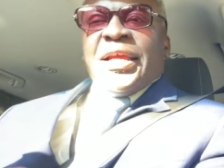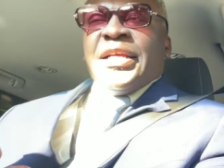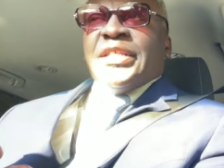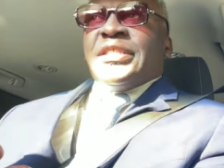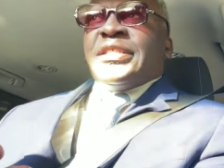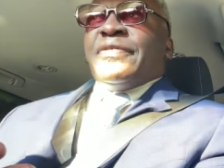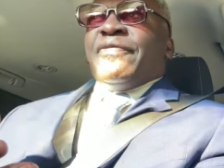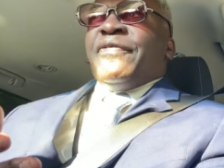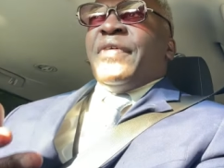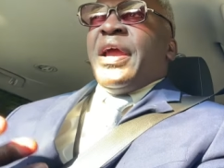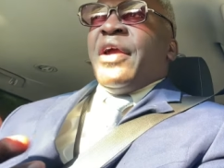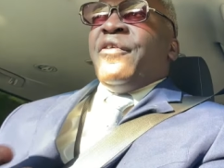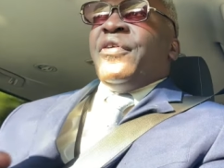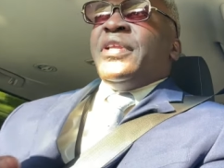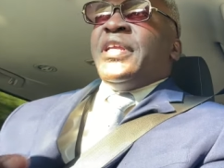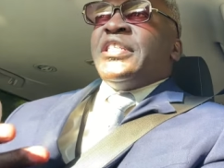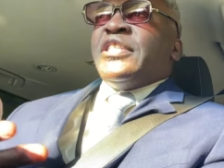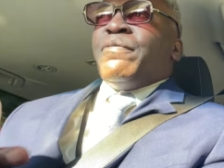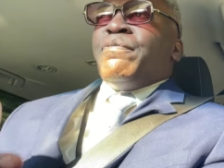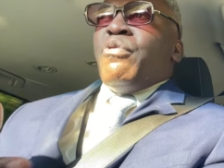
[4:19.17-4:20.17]
is very
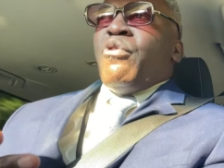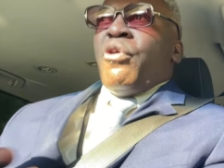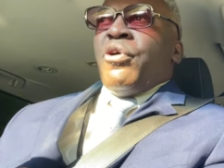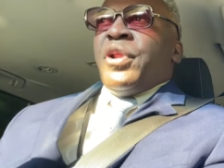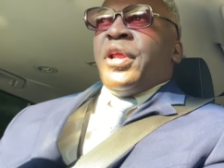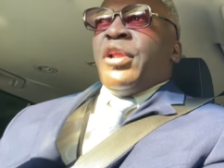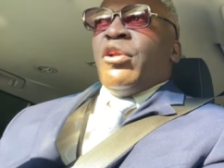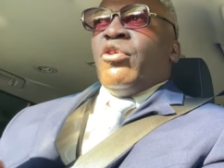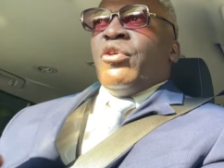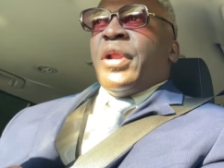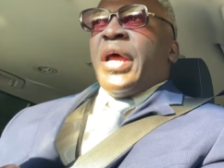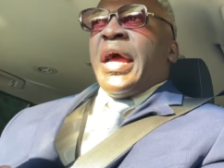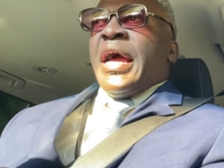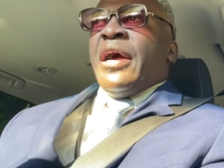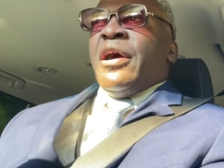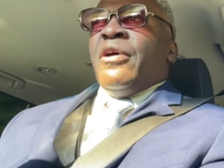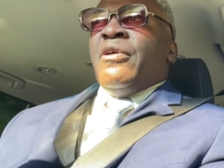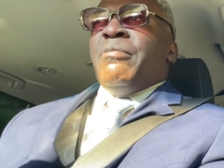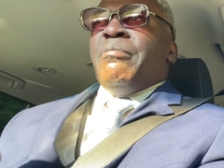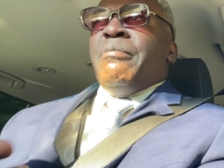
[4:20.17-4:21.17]
disappointed on
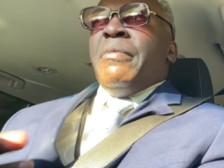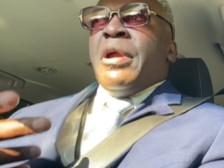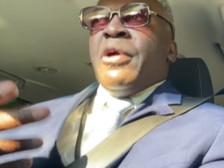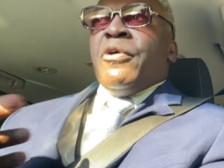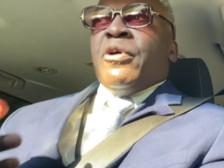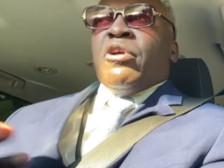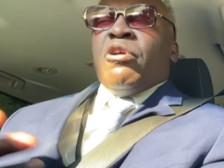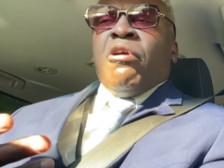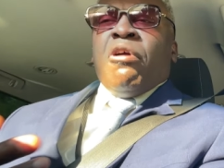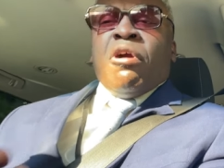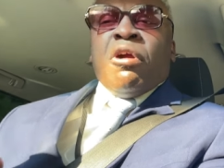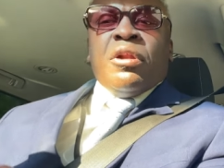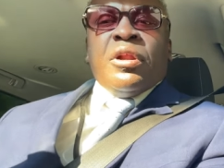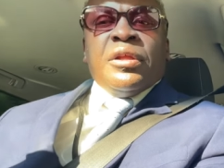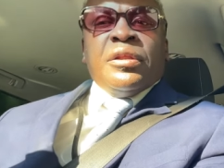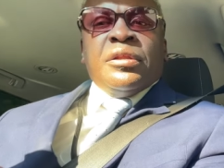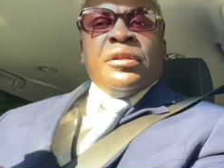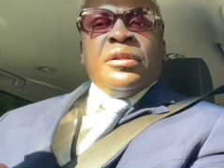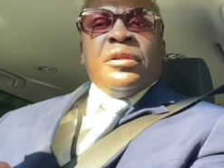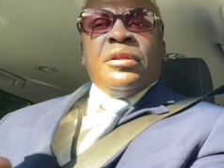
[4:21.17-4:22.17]
how Merrick
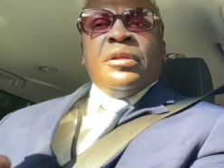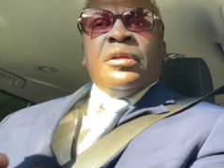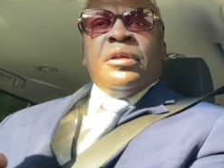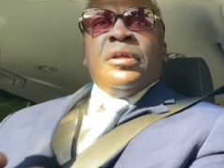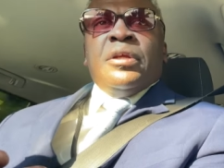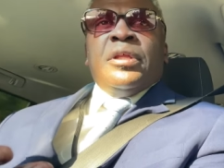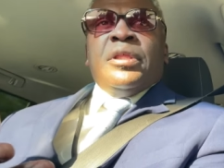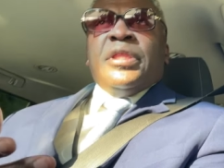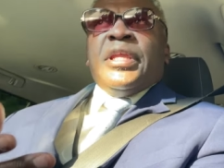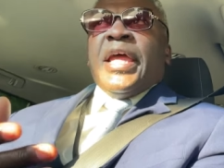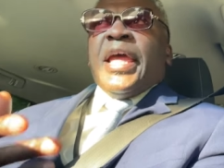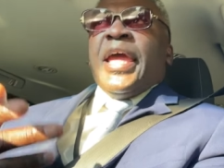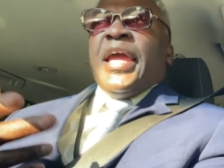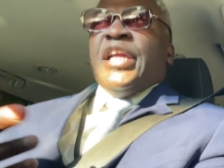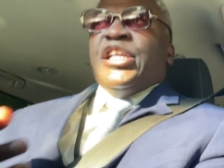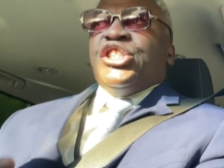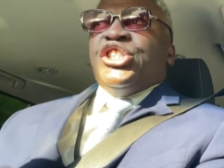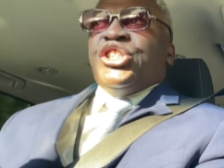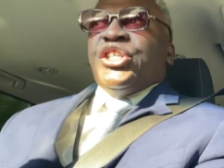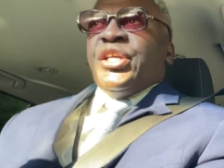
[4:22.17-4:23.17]
Garland, the
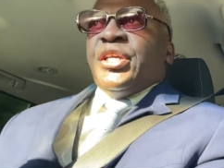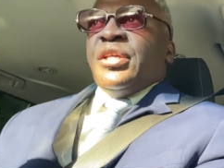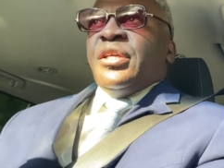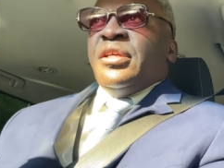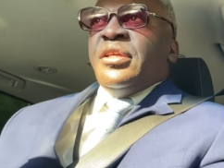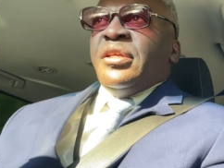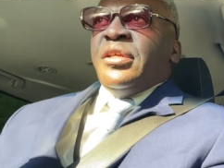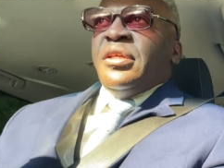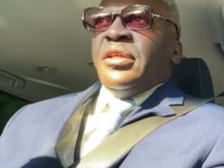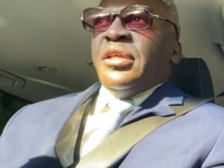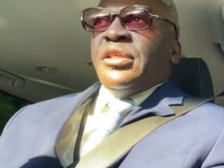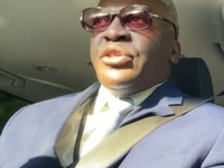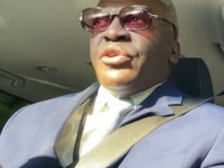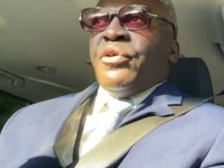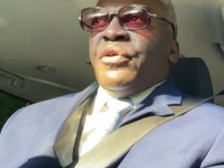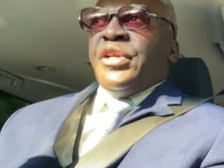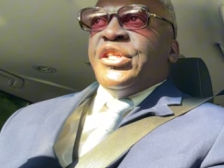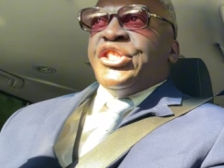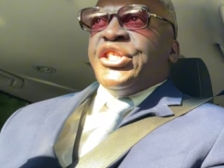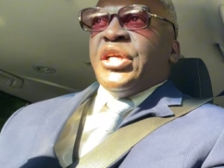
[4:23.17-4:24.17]
AG,
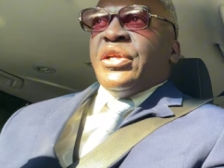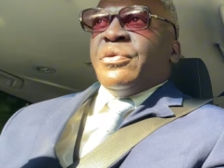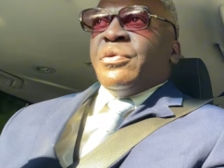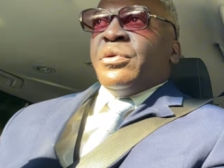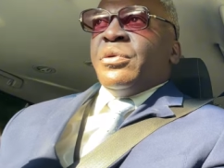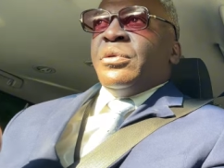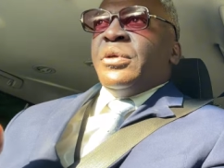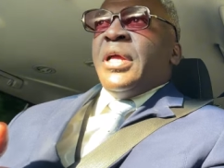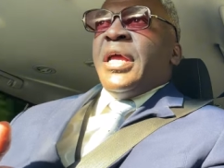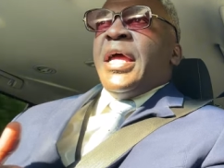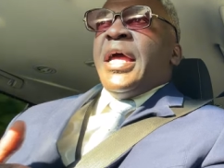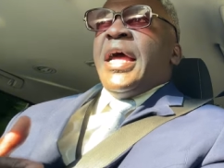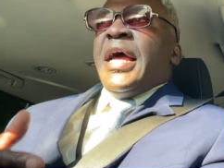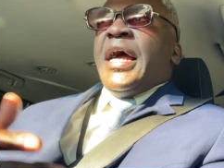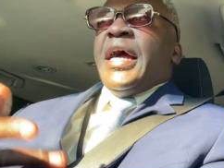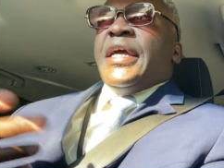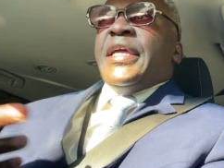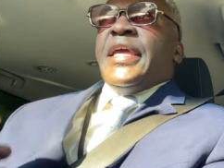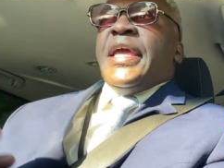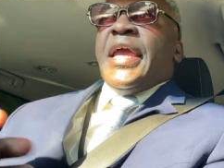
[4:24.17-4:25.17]
Attorney General,
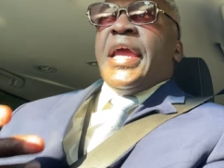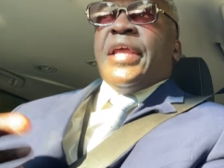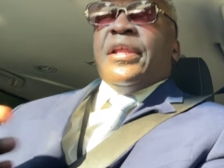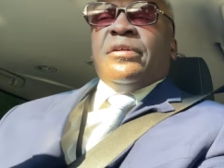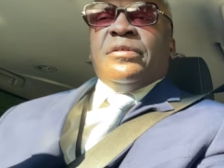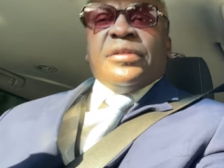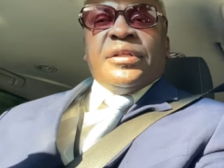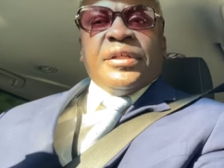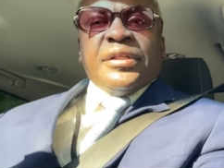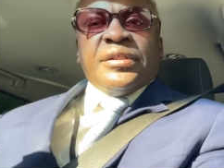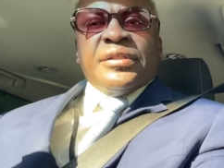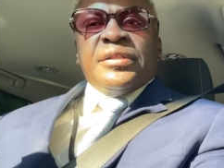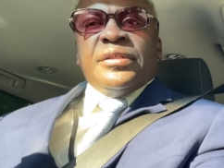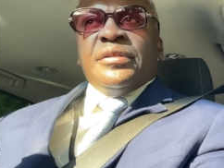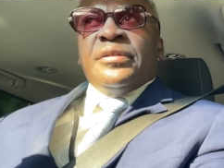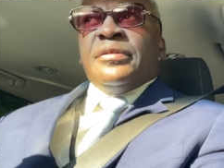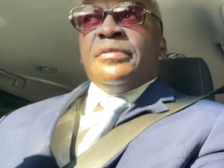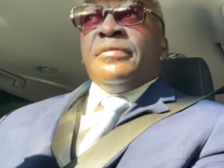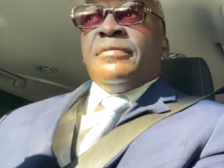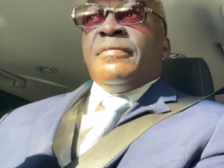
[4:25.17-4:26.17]
how he handled this.
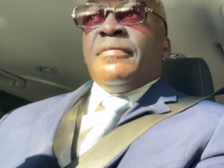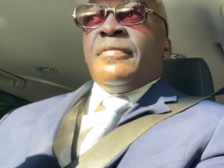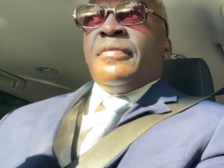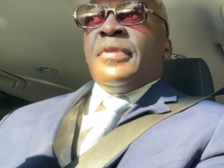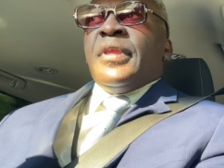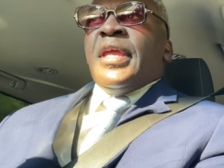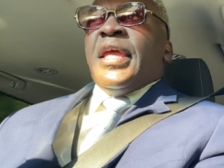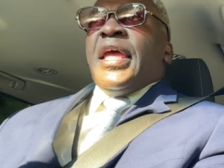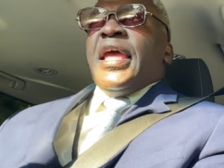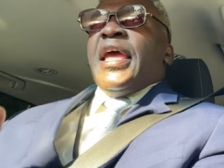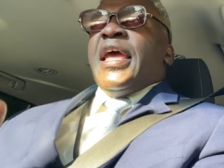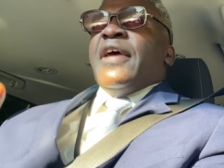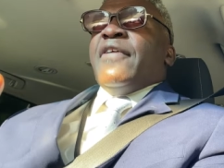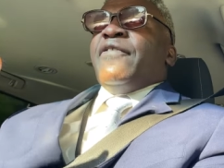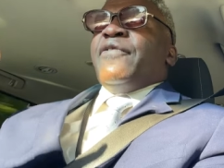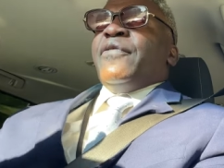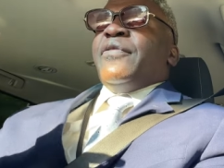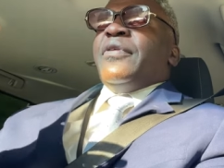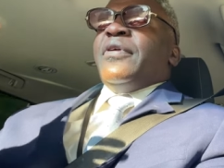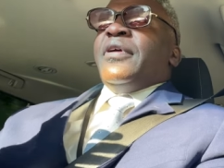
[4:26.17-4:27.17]

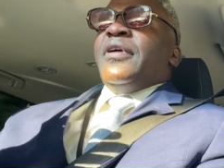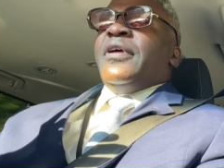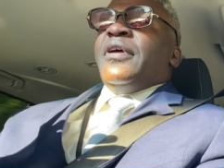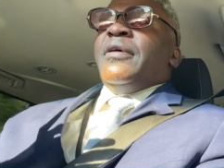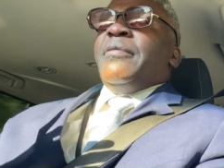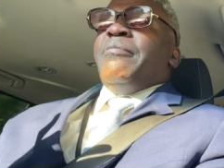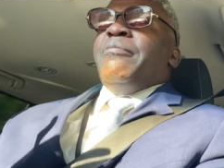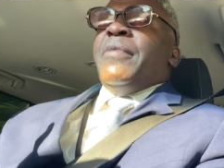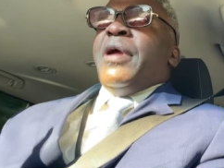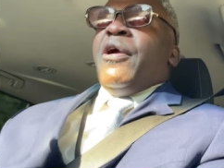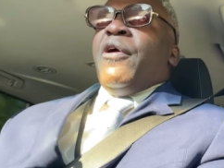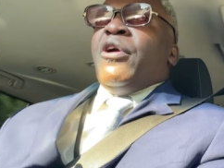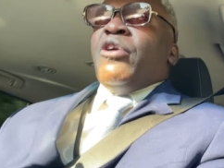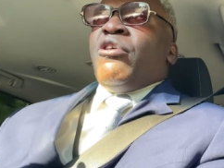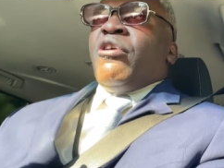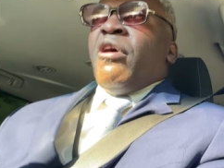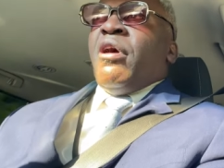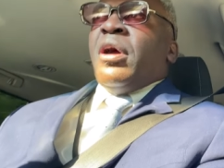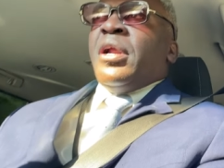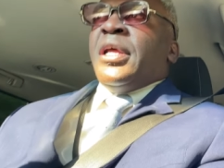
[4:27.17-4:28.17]
If Merrick
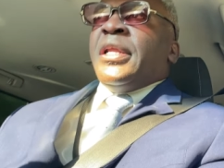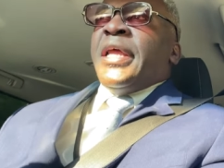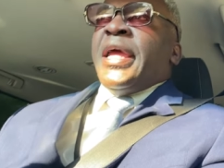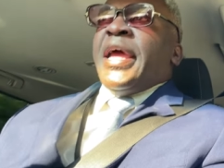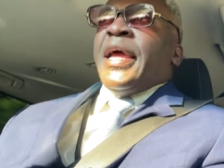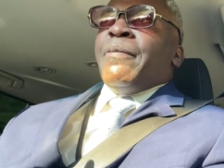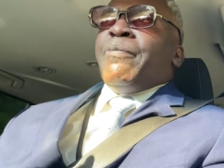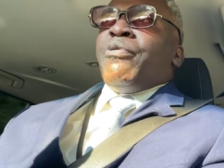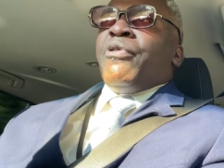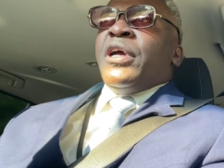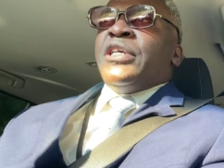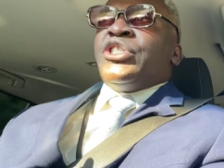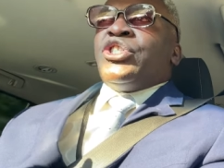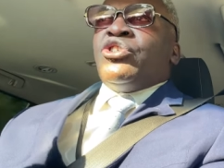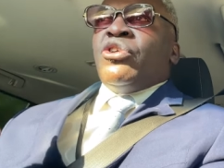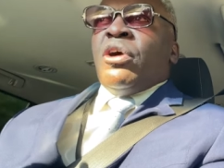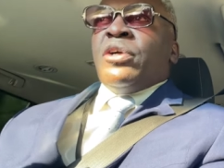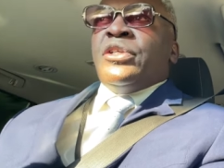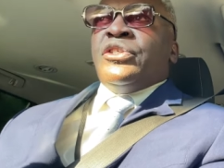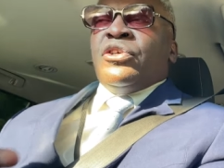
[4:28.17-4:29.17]
Garland had pressed
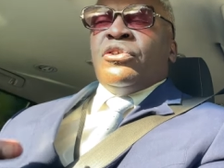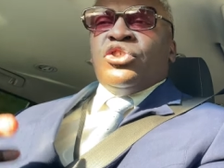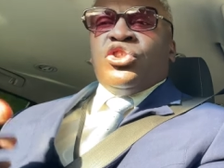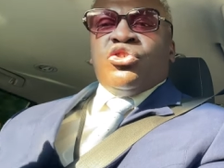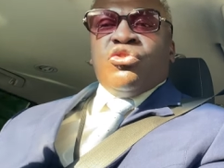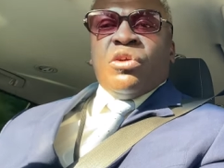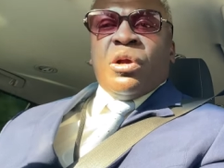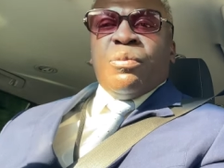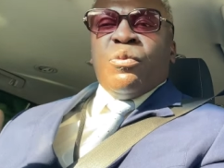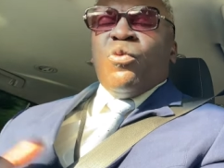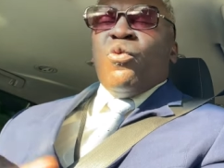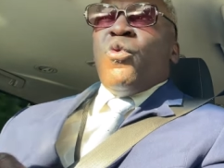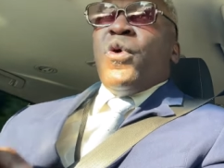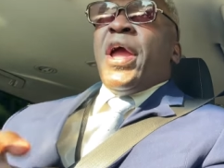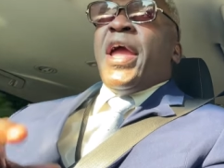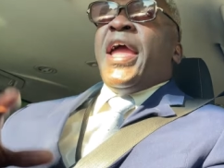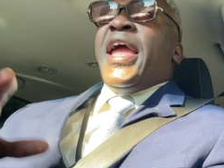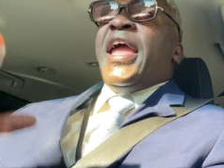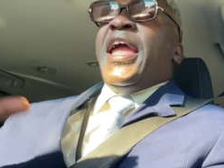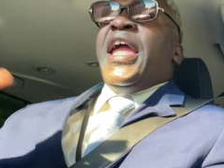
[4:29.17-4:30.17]
charges on Trump
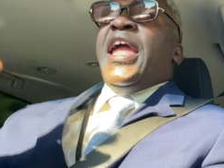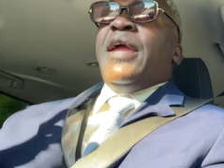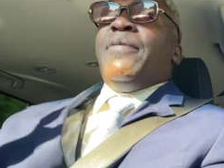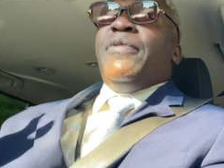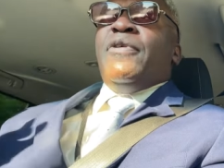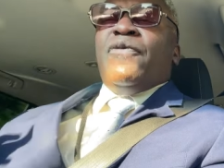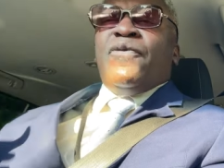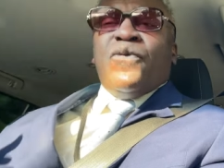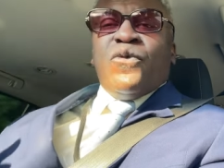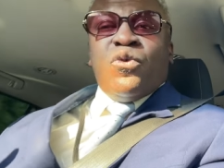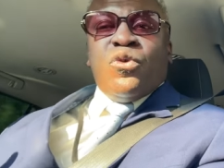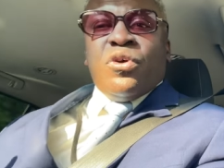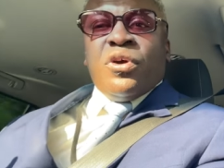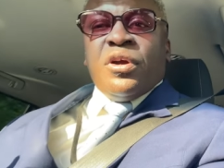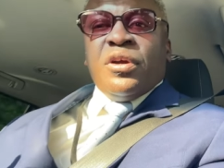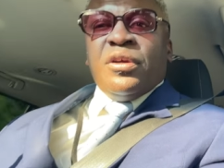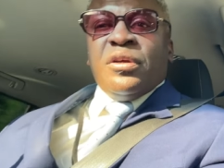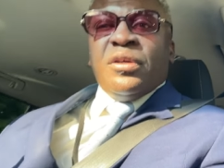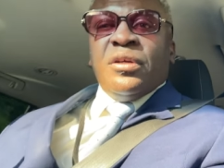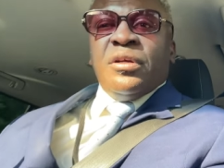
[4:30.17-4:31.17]
way
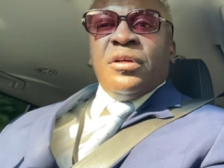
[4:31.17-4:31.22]
before,